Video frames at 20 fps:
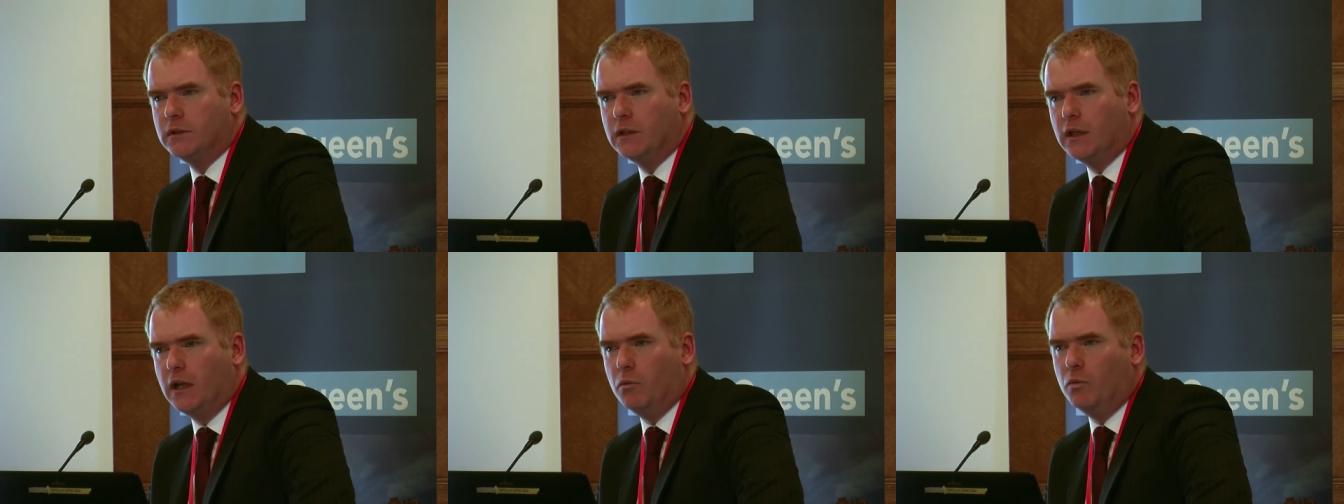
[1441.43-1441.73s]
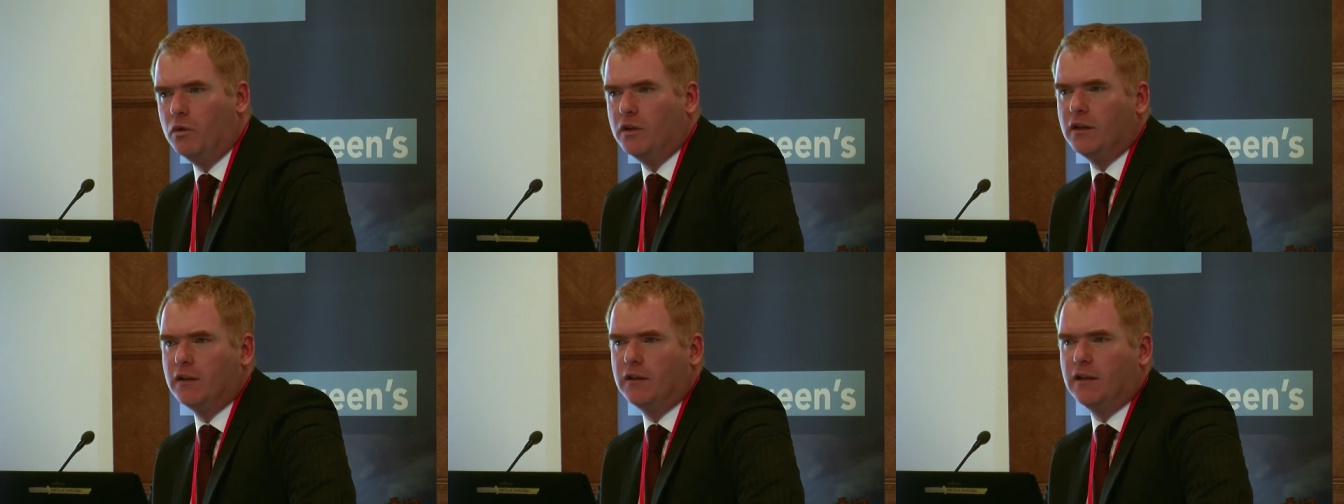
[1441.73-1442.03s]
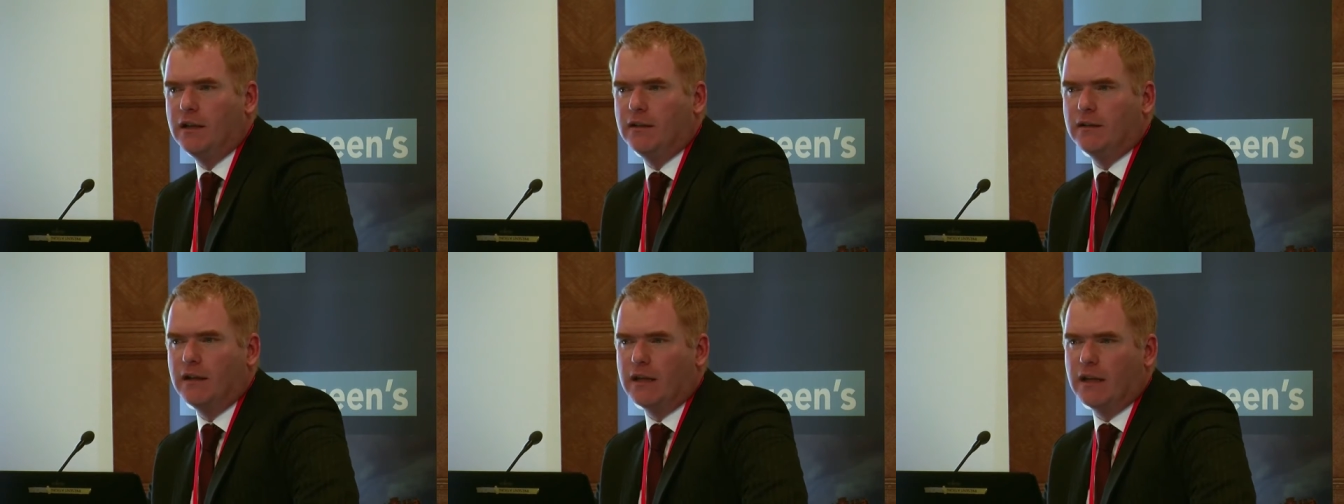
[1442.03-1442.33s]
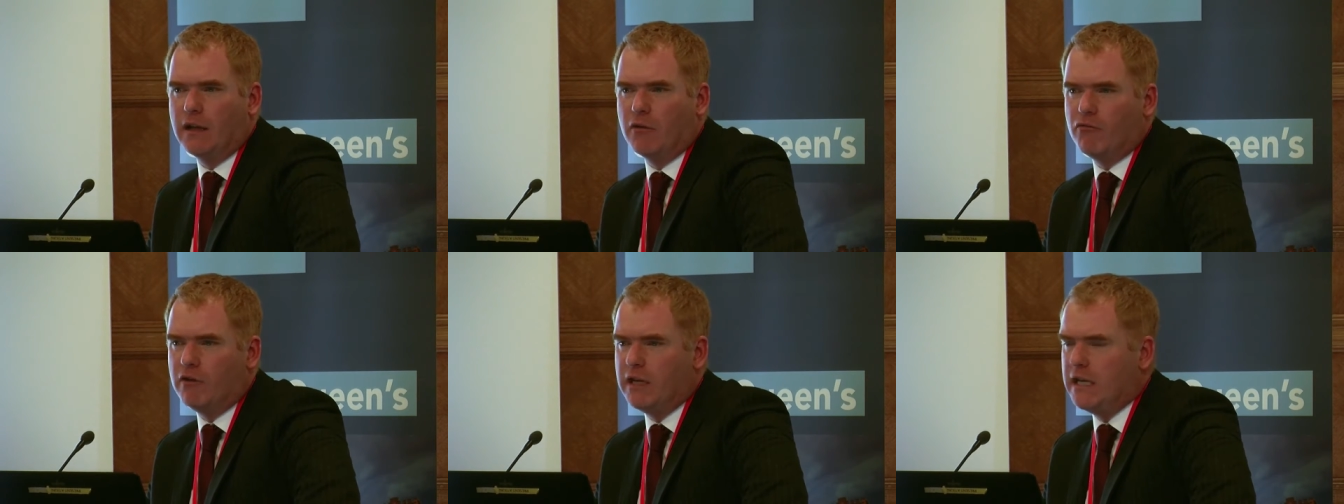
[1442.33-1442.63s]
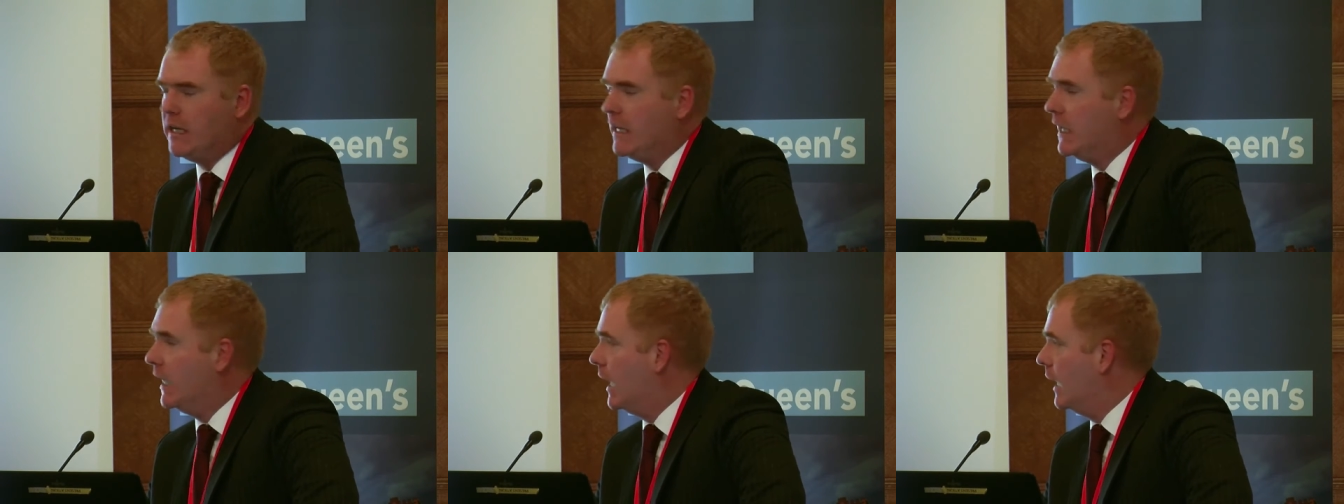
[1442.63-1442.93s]
And one of the things that they
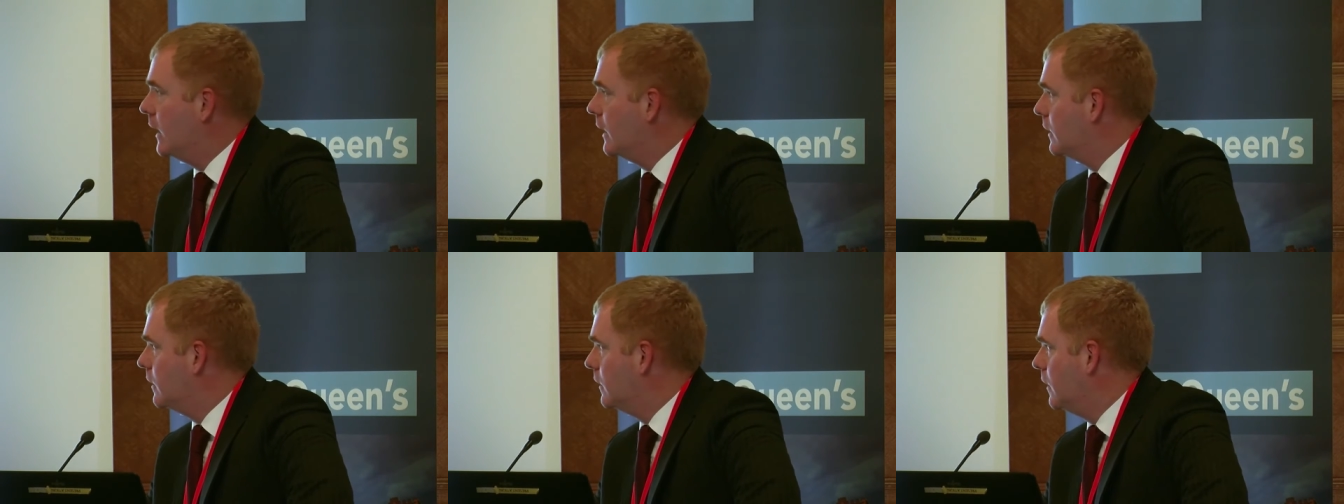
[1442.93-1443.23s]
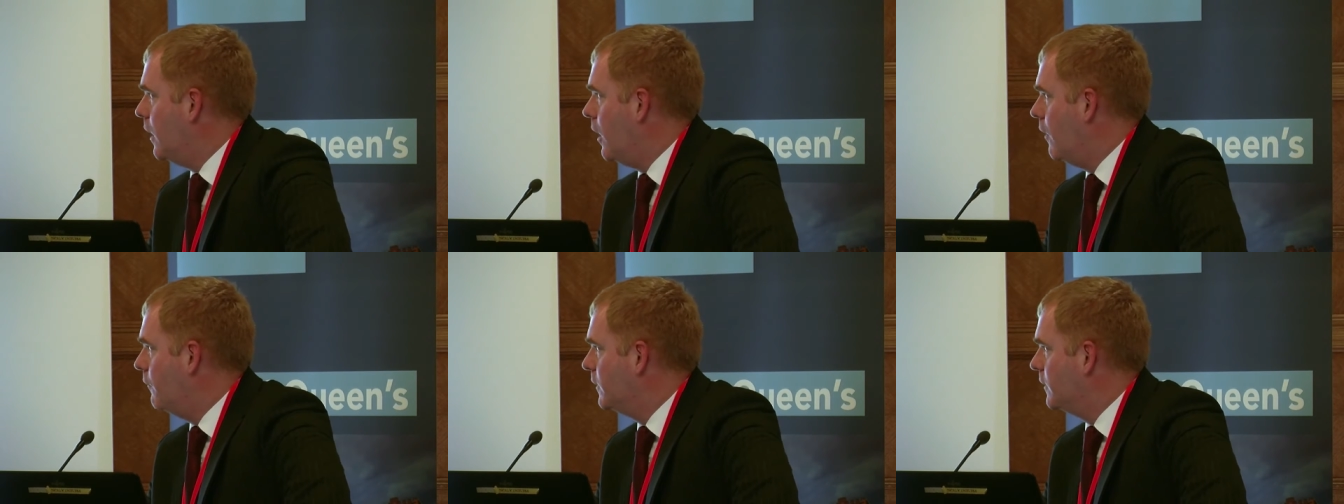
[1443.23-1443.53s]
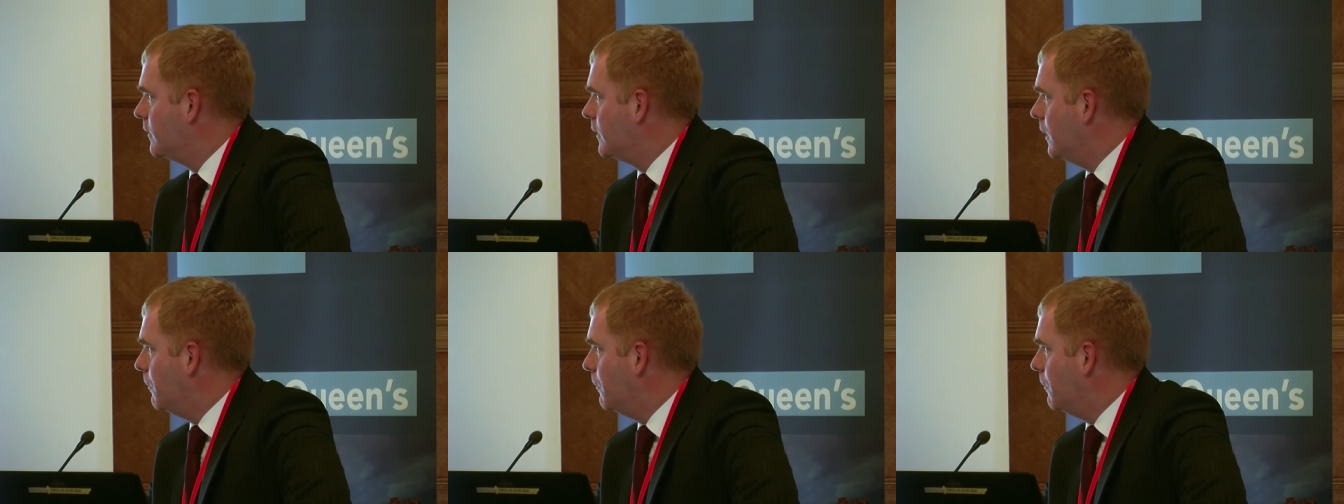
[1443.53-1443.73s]
really like, obviously,